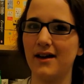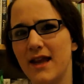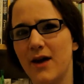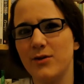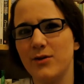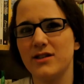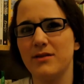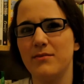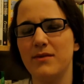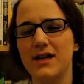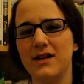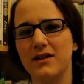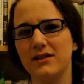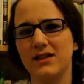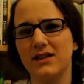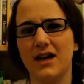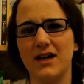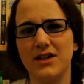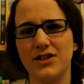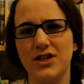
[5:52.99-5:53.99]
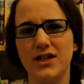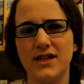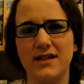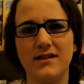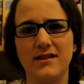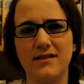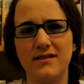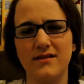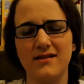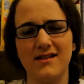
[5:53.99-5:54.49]
there were some little
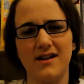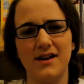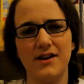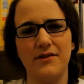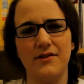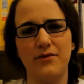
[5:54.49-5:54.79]
touches kind